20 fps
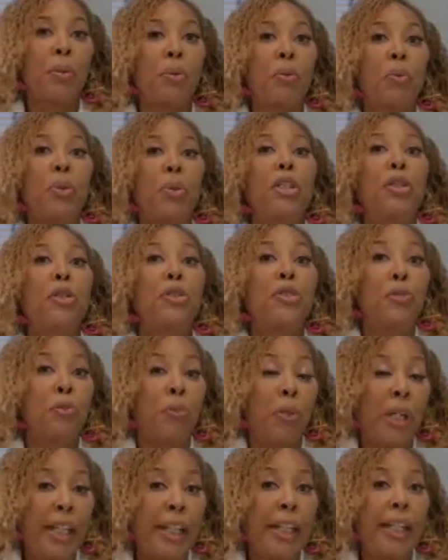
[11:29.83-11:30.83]

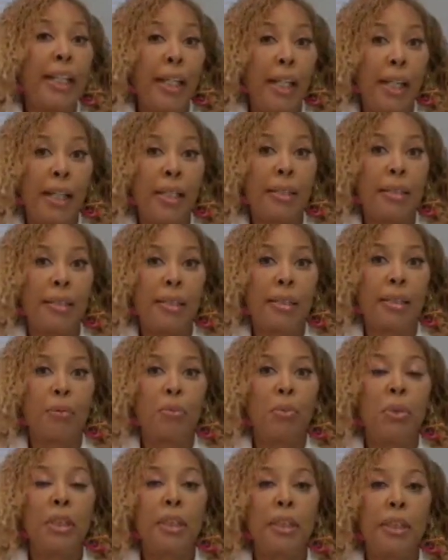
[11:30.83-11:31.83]
Radius,
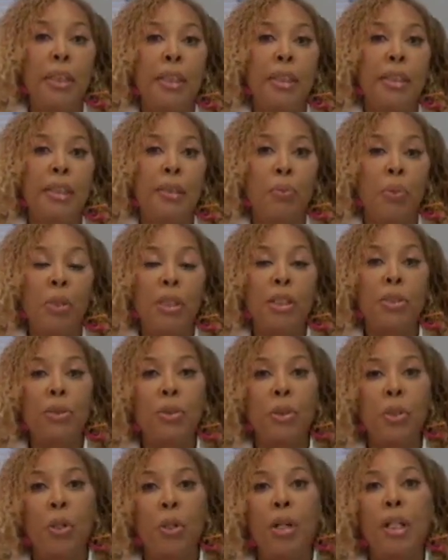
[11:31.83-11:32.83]
which is what you
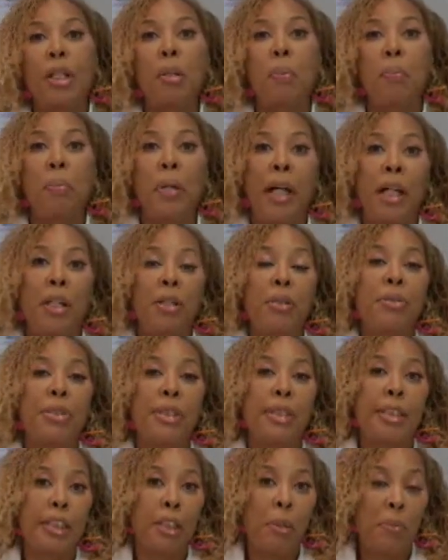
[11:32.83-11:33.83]
call a
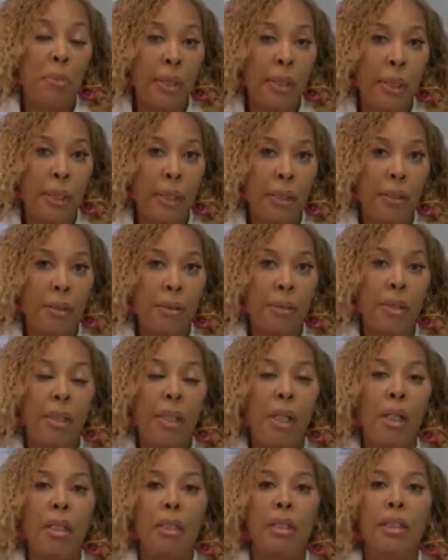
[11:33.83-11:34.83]
biostimulator.
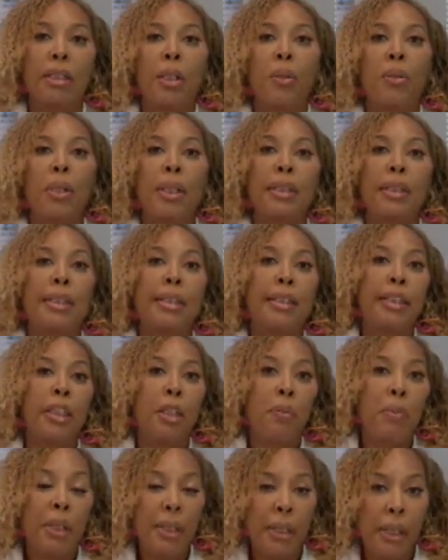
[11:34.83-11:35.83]
So it
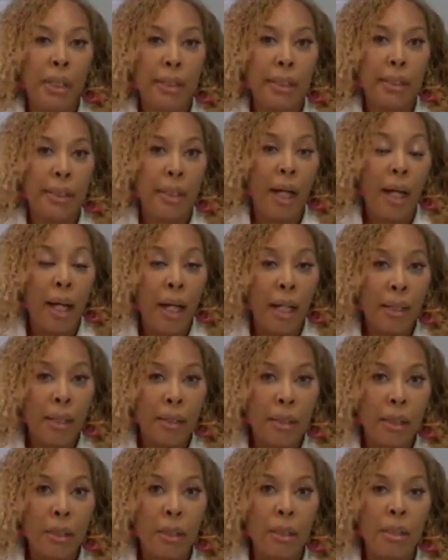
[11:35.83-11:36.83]
stimulates
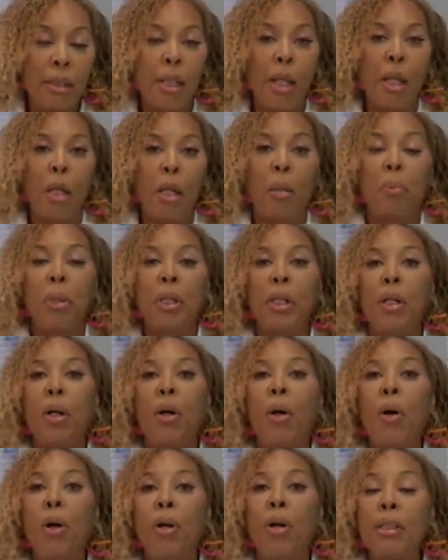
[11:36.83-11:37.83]
collagen, but it
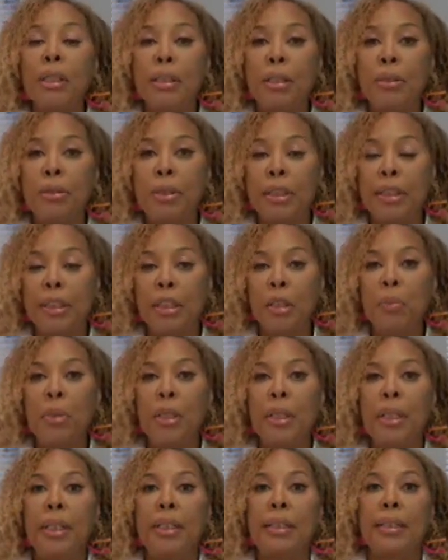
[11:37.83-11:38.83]
also
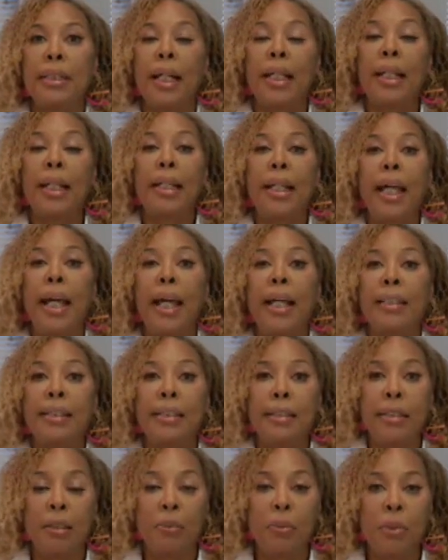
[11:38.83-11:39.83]
stimulates
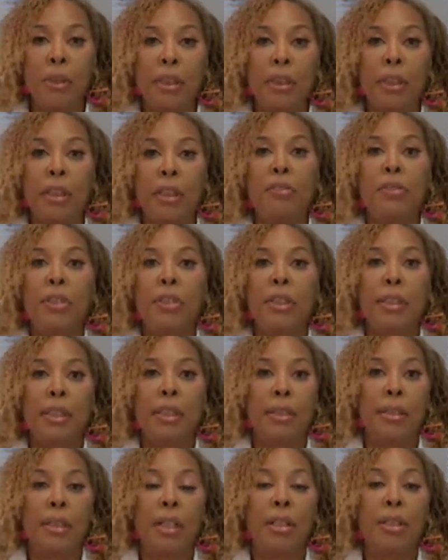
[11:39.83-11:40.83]
elastin, which gives us
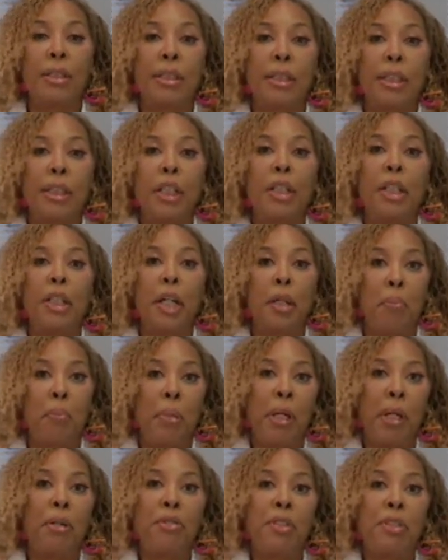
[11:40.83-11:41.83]
our skin that
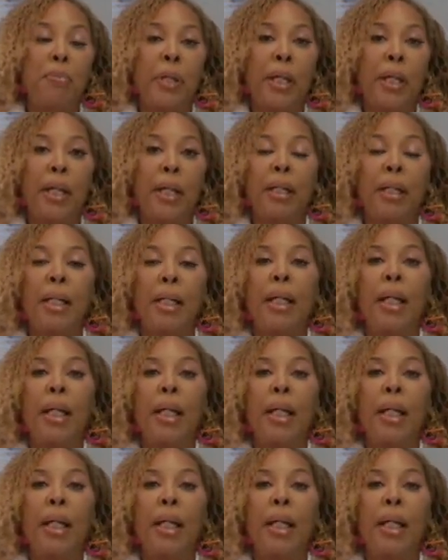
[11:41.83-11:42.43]
bounce back.